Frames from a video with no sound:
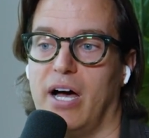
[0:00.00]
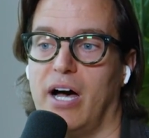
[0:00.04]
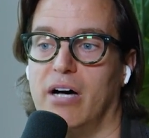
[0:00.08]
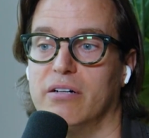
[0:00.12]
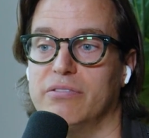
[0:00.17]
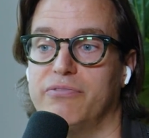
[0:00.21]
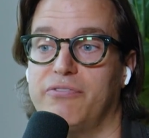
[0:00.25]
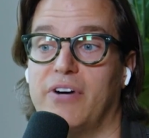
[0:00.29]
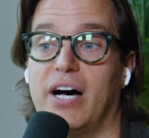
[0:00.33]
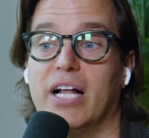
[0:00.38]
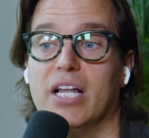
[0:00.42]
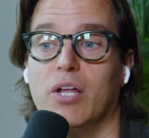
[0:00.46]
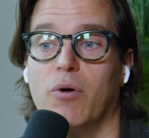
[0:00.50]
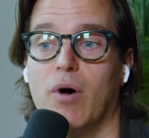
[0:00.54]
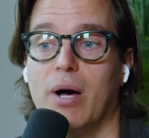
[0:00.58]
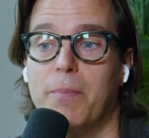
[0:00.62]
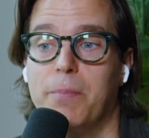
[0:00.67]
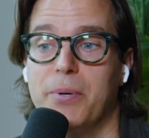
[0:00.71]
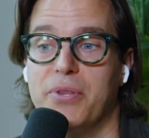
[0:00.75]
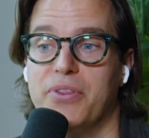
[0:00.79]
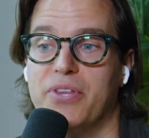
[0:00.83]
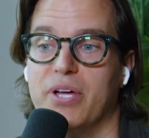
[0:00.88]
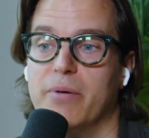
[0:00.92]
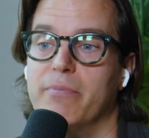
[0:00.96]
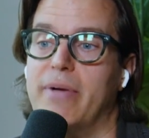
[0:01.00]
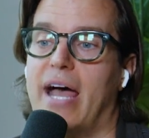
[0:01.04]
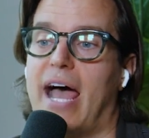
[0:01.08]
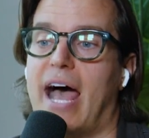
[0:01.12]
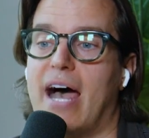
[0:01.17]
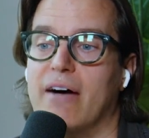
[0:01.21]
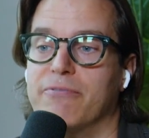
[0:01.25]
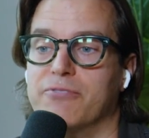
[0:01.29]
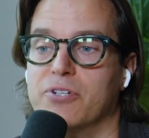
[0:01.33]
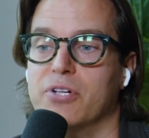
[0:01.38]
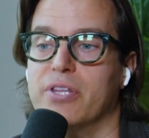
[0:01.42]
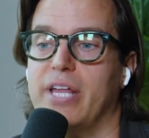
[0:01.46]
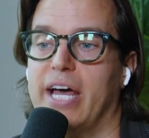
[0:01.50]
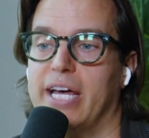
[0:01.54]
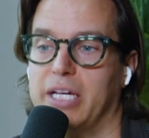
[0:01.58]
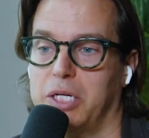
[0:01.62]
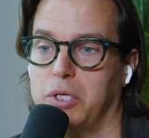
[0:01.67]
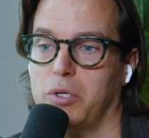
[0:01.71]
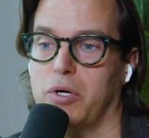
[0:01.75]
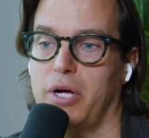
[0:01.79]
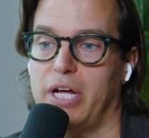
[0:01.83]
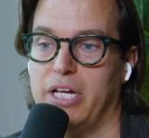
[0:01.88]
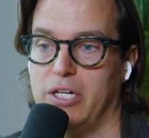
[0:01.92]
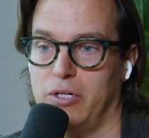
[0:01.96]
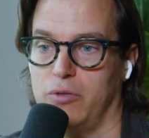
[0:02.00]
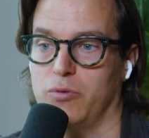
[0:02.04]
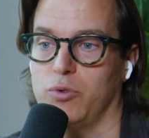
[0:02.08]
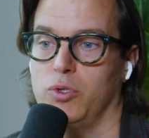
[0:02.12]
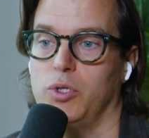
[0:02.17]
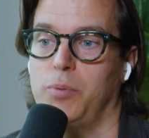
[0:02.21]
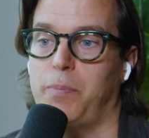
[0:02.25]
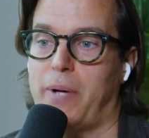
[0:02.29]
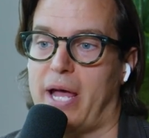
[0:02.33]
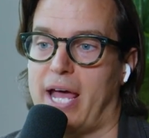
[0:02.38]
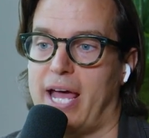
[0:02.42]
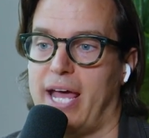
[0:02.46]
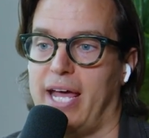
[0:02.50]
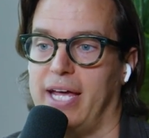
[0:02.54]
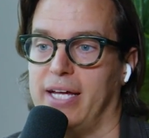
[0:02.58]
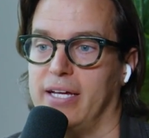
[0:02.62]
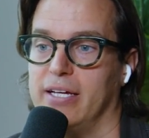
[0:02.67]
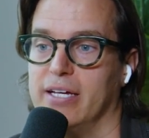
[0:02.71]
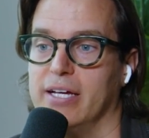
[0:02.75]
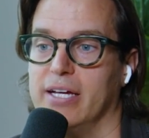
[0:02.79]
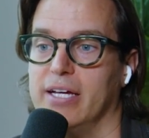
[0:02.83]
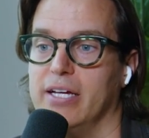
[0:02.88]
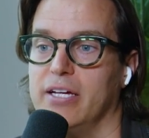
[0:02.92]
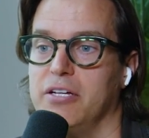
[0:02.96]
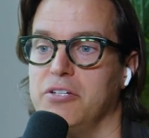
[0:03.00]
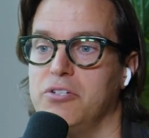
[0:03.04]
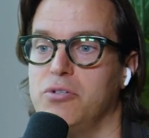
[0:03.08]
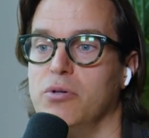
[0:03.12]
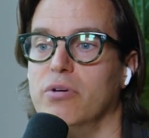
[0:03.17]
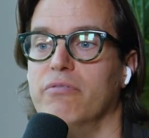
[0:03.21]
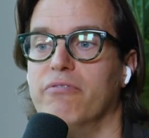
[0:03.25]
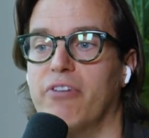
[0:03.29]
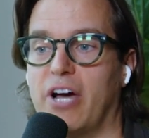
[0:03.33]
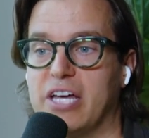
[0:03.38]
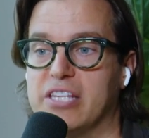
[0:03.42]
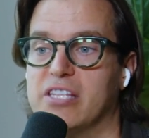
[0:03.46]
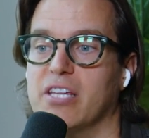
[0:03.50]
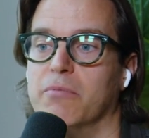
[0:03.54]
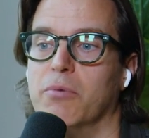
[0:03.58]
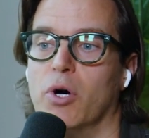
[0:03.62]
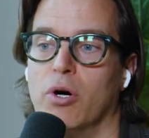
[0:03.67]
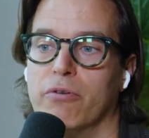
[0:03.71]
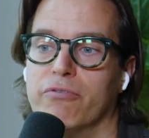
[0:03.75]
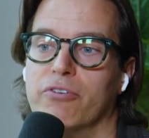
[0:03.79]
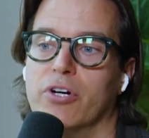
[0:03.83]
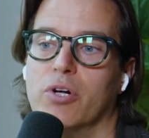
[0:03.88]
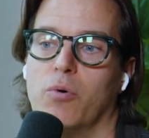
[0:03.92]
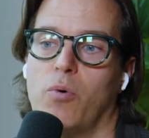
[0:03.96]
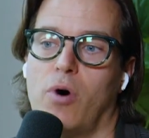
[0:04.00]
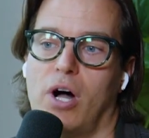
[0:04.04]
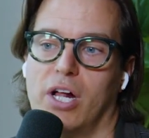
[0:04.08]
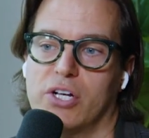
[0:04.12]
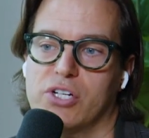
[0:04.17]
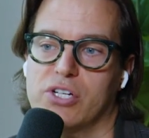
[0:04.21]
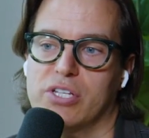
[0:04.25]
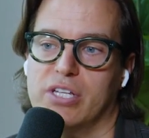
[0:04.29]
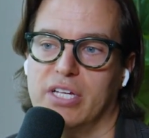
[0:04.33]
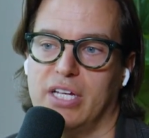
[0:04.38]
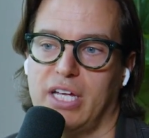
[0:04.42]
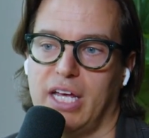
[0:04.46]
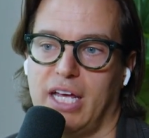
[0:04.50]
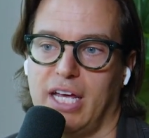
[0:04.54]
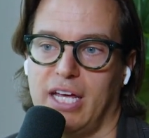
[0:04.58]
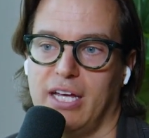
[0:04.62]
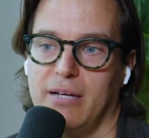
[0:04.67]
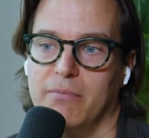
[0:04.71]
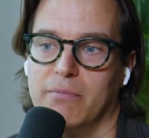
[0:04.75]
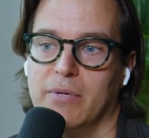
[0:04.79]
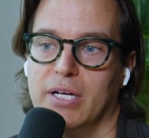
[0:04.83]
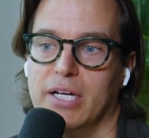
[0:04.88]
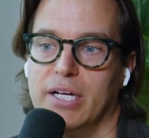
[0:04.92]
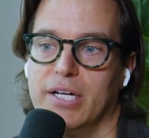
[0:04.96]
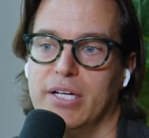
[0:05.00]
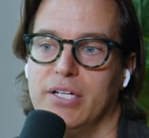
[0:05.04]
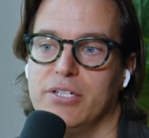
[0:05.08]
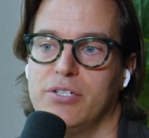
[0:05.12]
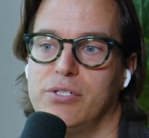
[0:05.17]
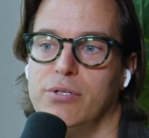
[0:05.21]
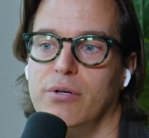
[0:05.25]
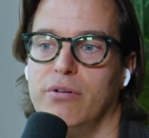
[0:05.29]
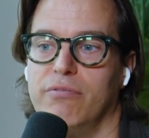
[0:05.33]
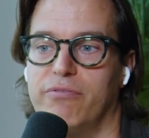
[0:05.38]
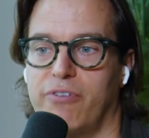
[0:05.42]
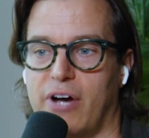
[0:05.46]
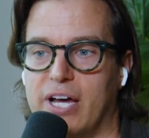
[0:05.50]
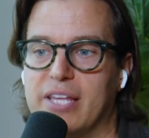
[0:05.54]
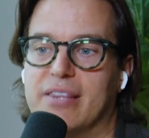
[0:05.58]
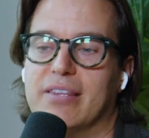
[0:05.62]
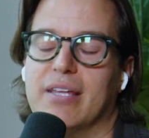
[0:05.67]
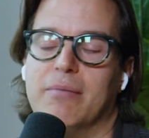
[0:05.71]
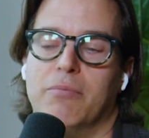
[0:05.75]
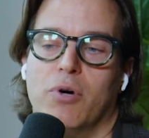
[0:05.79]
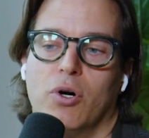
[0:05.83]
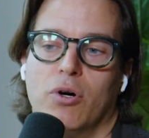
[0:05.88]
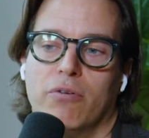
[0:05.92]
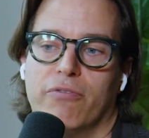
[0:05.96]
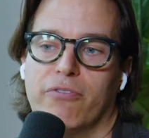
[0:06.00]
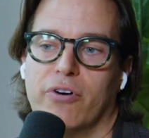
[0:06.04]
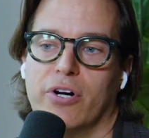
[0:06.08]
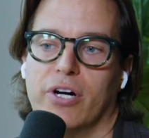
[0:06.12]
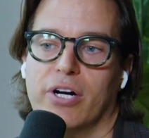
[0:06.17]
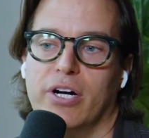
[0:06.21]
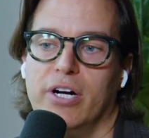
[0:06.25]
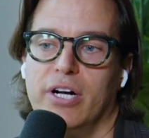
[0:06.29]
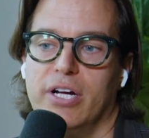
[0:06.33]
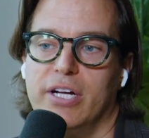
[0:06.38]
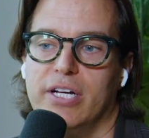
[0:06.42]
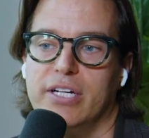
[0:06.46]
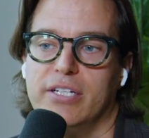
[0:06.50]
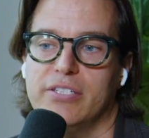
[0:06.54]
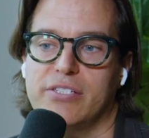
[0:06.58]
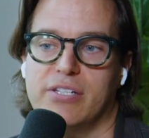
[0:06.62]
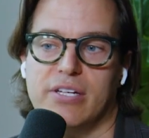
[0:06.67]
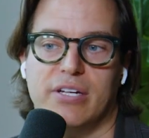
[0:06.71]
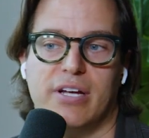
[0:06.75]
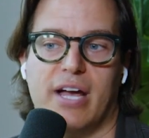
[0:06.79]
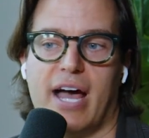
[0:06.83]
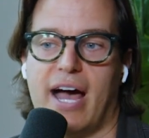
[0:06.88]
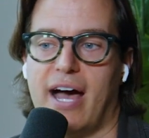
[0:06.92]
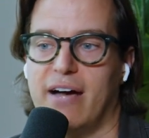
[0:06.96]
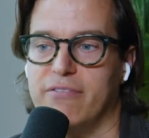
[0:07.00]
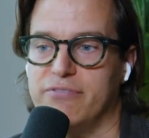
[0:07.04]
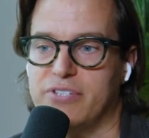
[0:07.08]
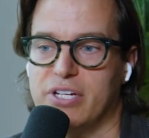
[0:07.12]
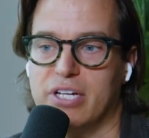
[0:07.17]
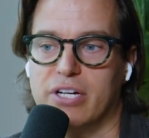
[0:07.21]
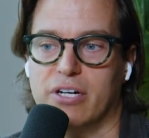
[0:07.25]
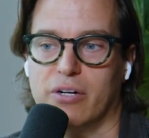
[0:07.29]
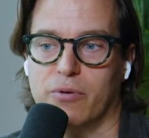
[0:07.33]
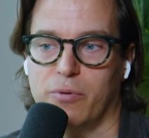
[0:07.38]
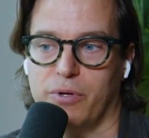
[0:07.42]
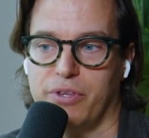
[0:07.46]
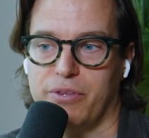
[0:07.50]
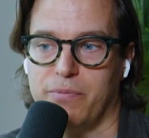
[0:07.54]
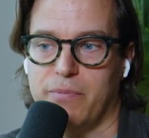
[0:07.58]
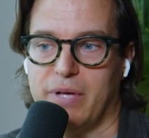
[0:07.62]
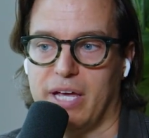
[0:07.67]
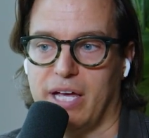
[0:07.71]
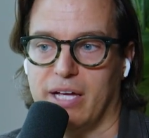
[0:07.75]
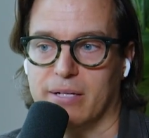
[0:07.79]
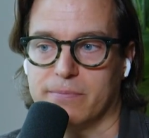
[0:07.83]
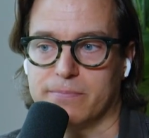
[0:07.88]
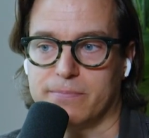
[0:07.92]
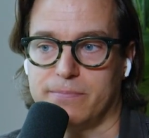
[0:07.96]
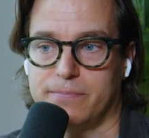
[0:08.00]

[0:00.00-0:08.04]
I'll follow up with them after that great group hang to invite them over to watch the game, to invite them over to have dinner with me.